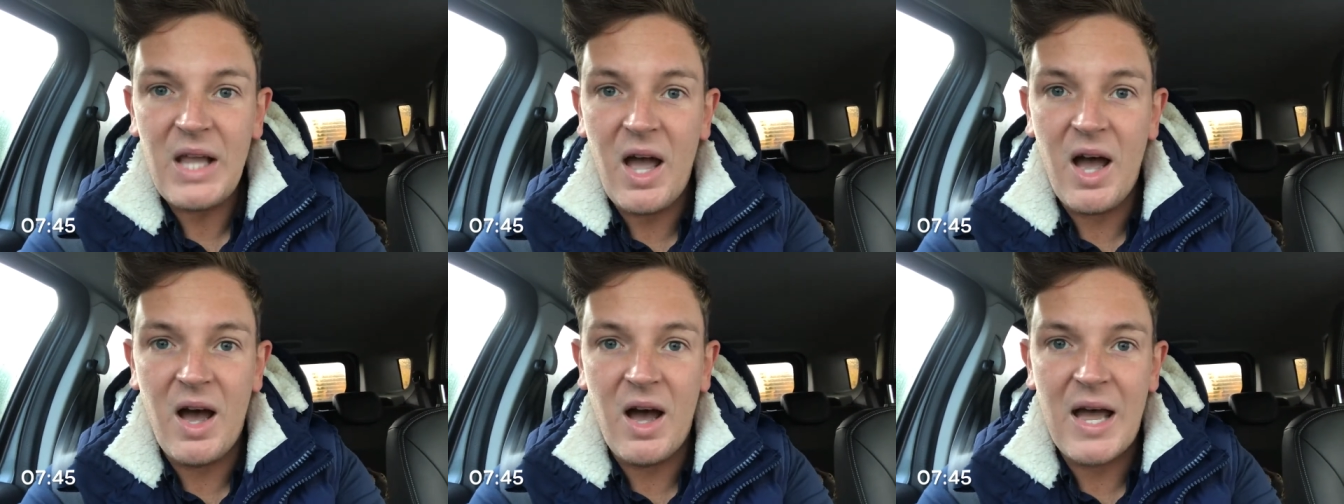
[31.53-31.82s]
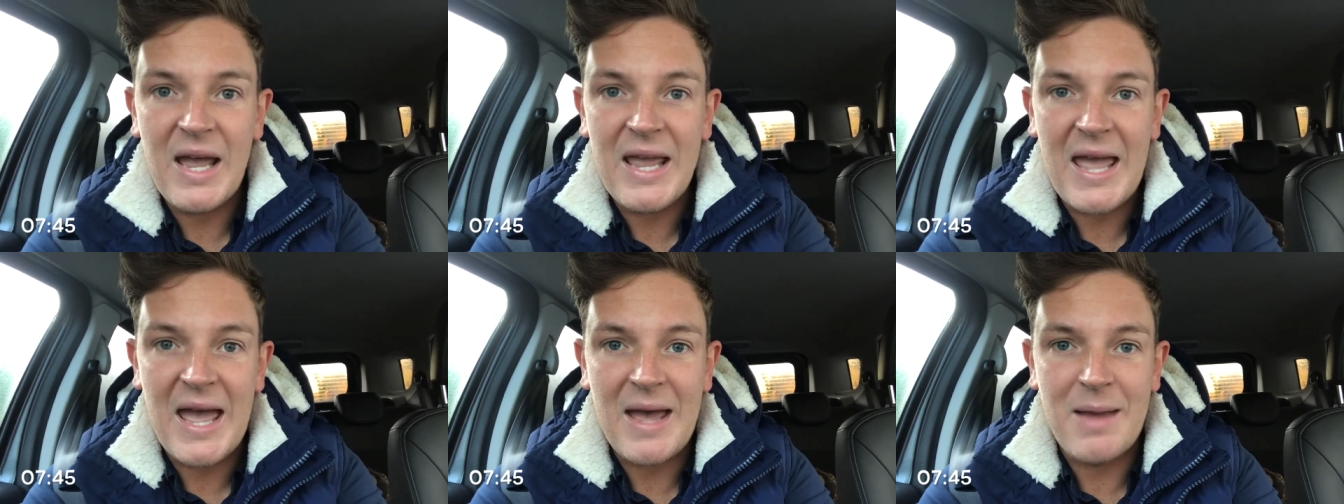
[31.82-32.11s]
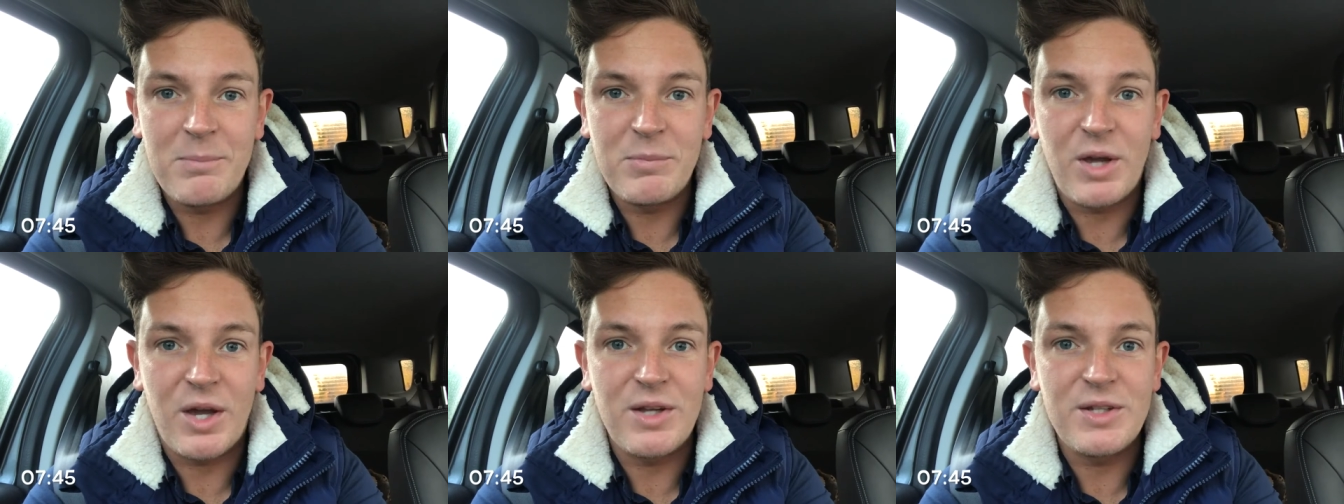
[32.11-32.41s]
I
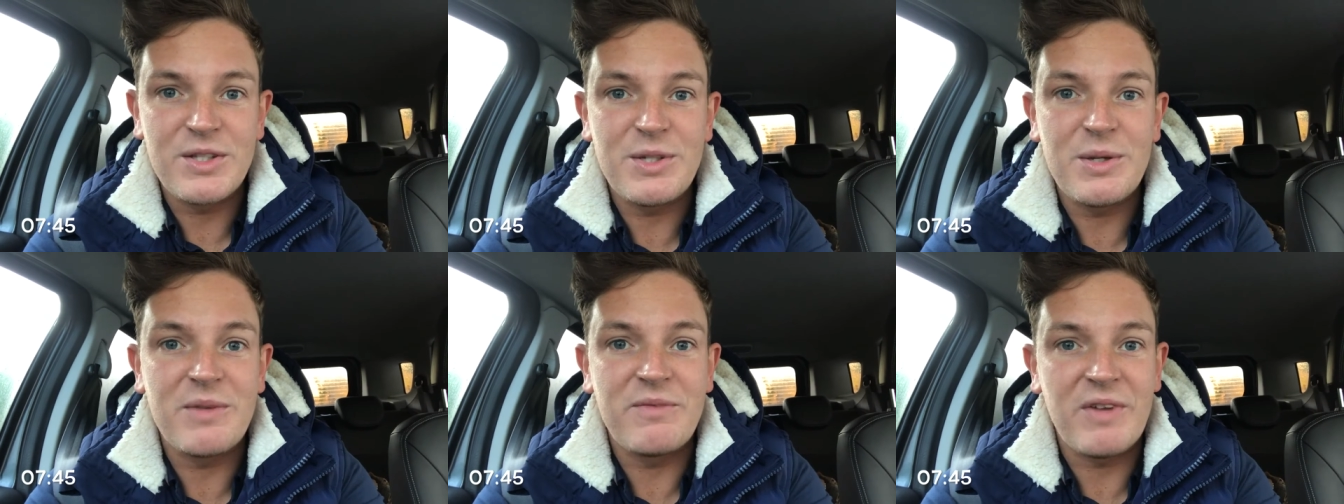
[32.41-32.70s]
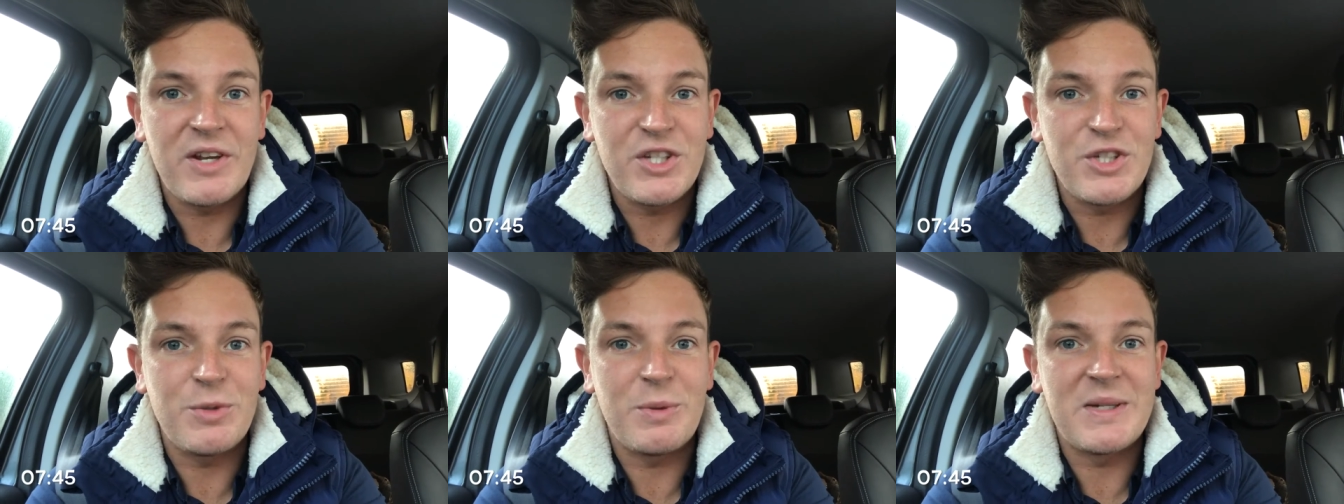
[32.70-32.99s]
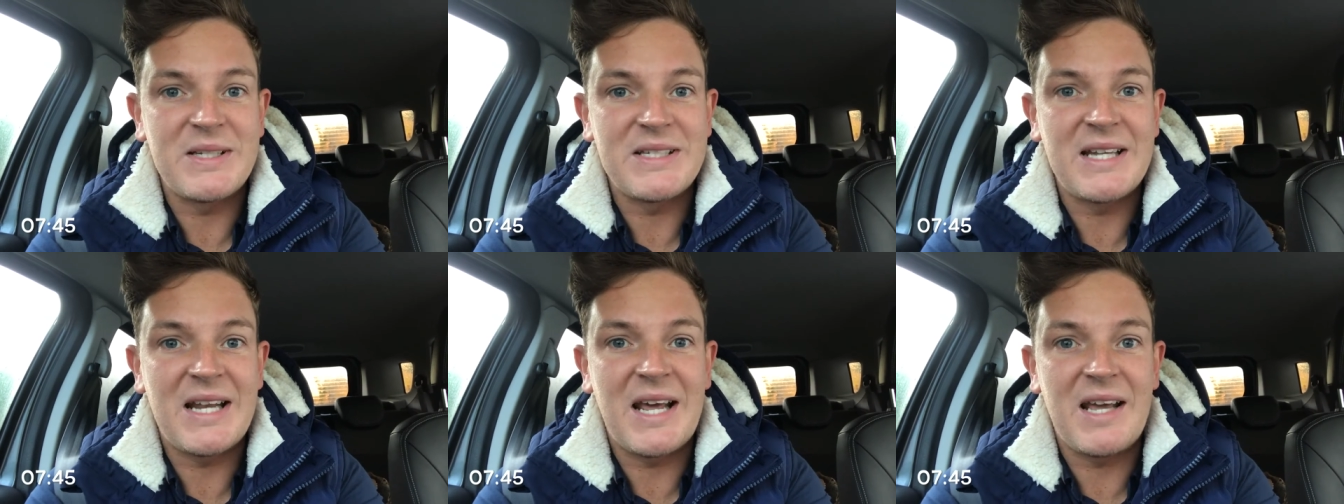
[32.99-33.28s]
am going to Adventure
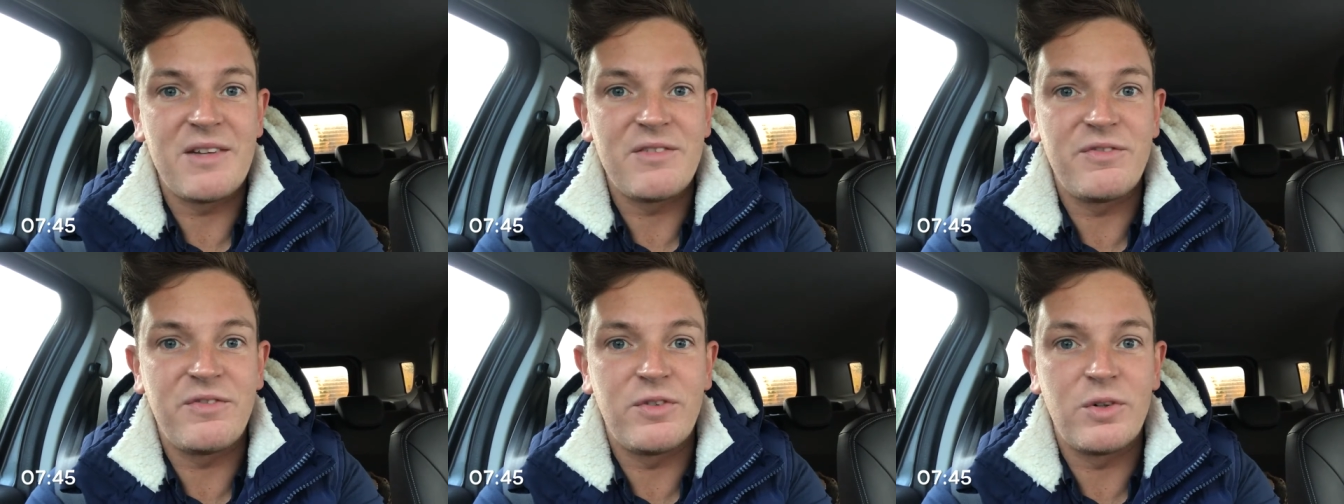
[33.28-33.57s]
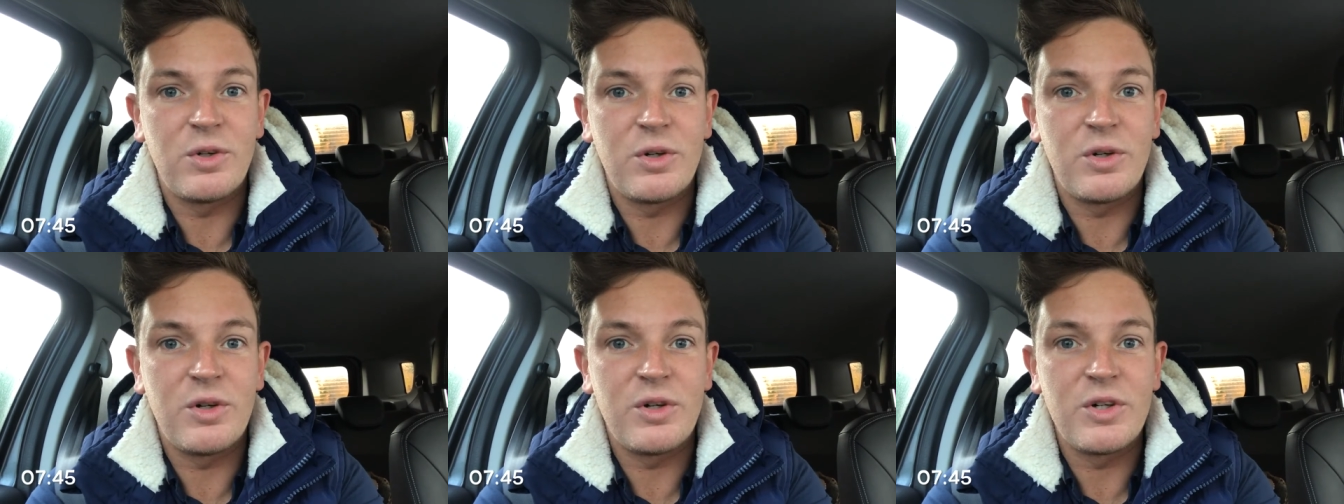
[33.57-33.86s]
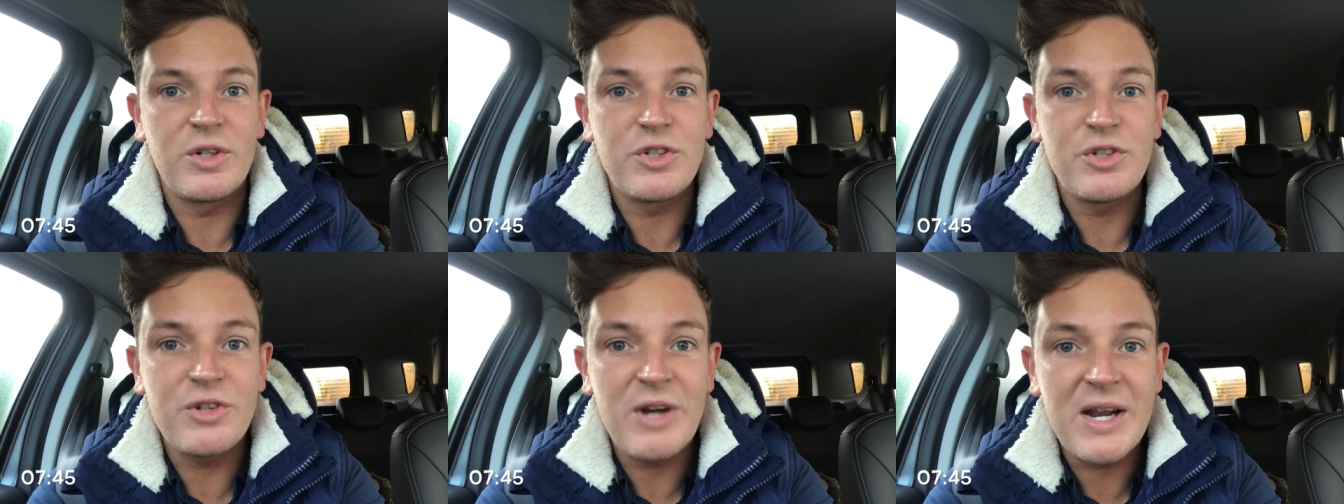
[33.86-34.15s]
Wonderland
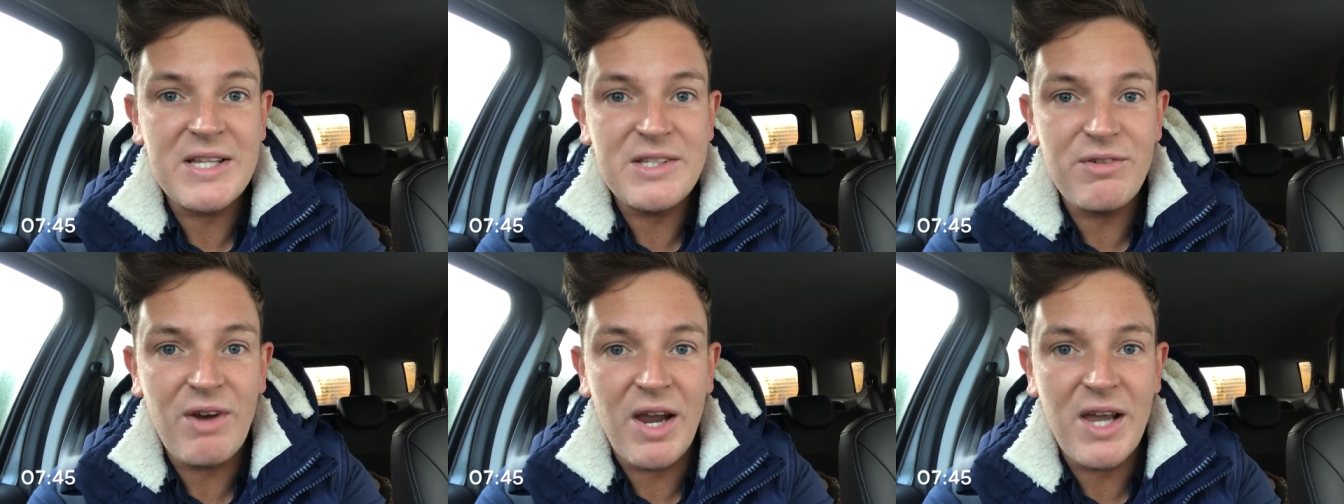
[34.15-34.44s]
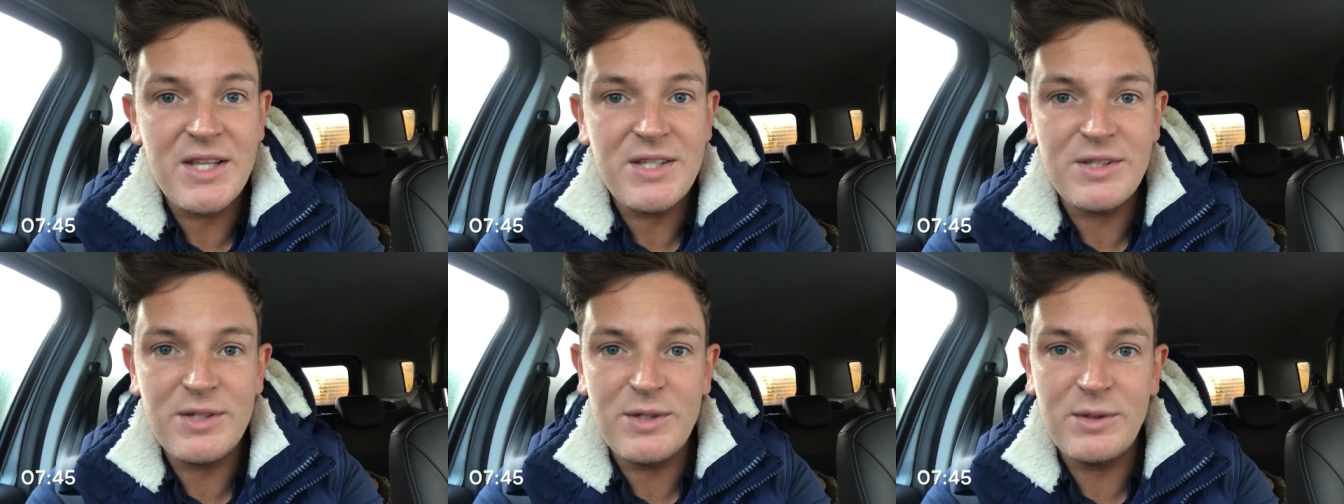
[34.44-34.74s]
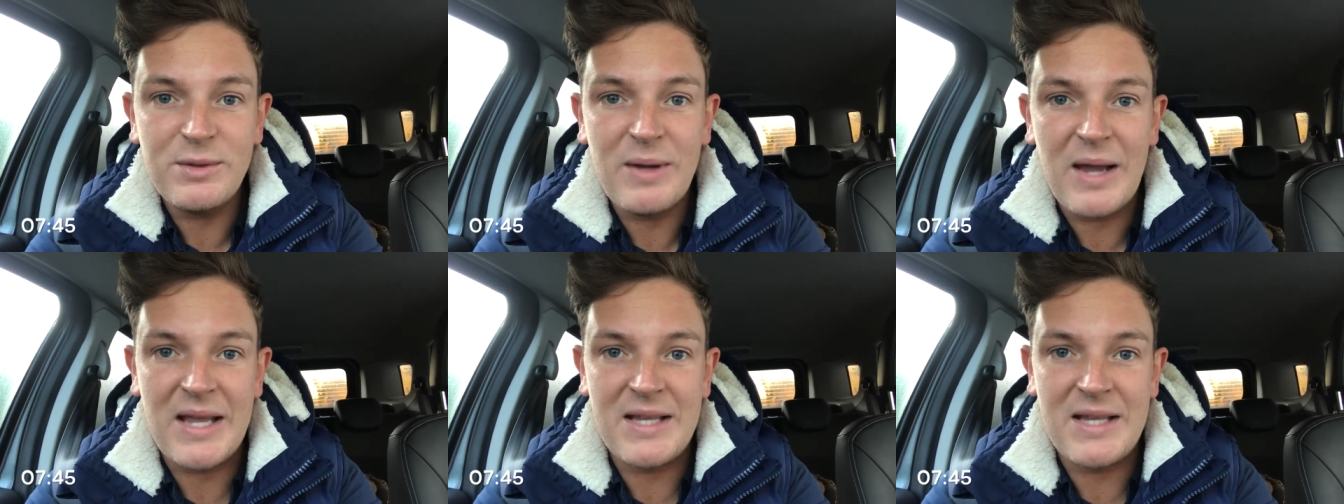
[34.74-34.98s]
for dress rehearsal